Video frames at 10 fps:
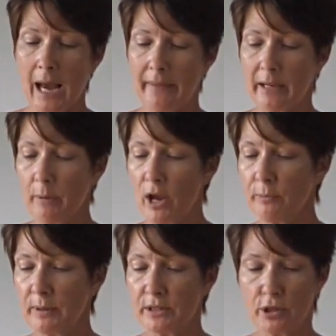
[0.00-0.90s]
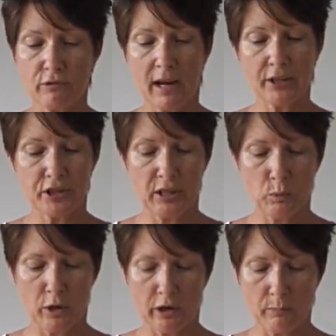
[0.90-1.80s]
And then I'm hoping to
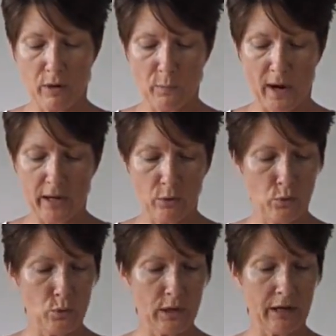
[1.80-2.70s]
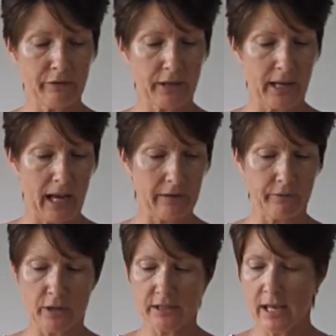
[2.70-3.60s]
gradually work my way all over the
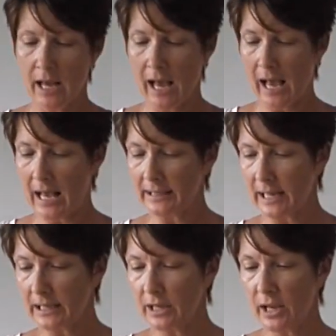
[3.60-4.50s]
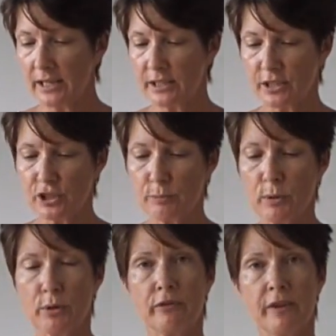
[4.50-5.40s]
canvas and get a nice
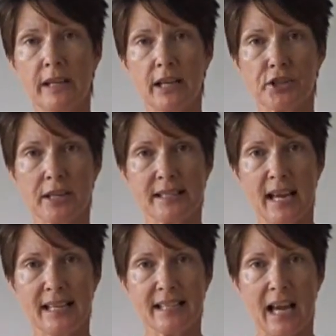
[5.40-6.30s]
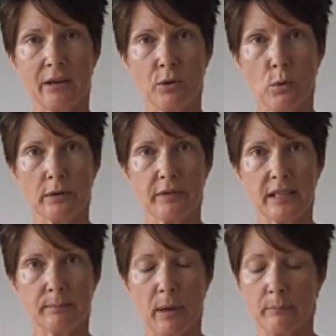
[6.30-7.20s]
smooth finish and take down all of
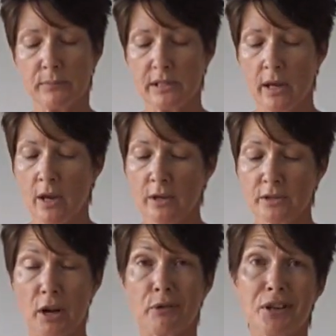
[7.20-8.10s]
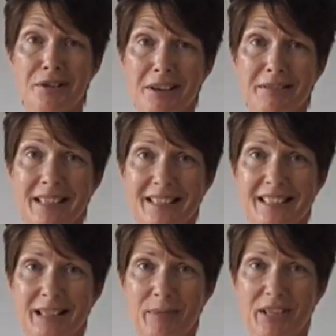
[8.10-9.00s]
these bumps. So you don't need to
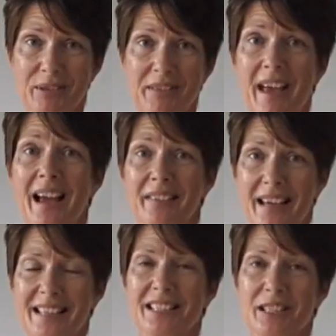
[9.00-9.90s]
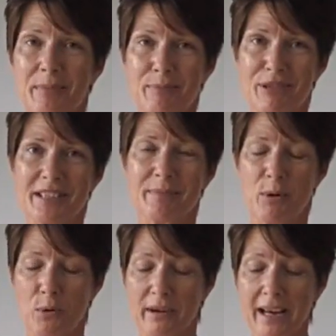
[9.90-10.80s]
see me doing that. That is going to be pretty
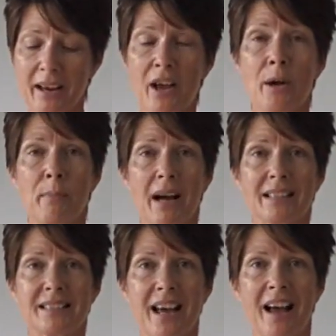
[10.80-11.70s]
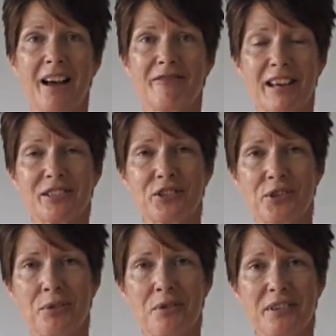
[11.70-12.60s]
boring, but uh, rest
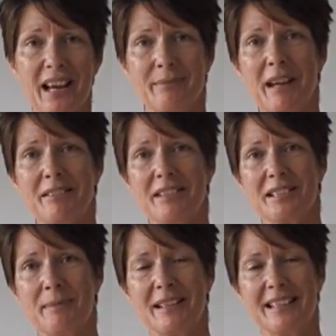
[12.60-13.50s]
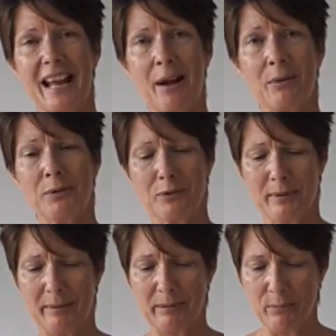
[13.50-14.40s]
assured, I'm now going to spend an hour or
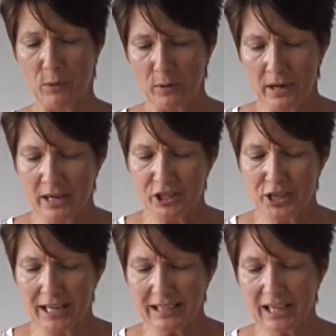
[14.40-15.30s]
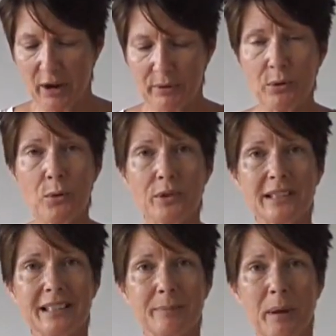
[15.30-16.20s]
maybe more gently going all
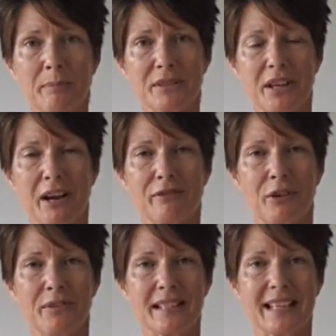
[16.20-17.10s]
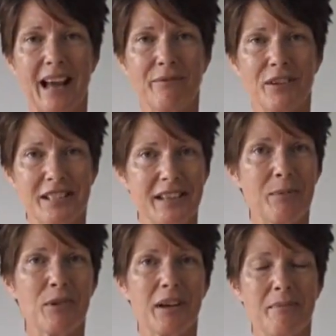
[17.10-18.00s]
the little bumps over on this canvas and
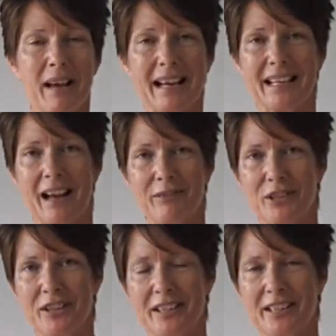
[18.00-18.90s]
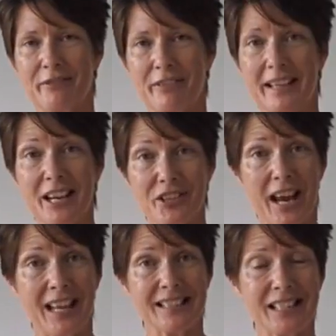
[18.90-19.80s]
then we'll come back and have a look at the finish
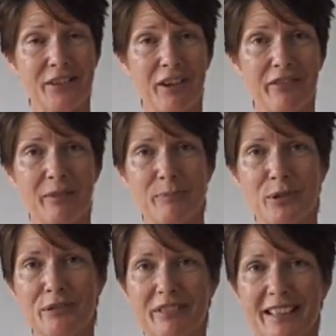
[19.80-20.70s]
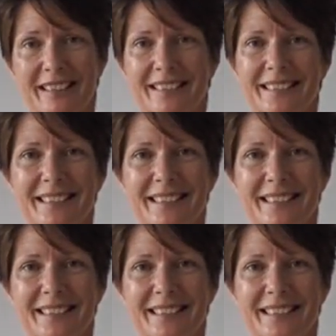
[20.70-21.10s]
and see if I've improved it.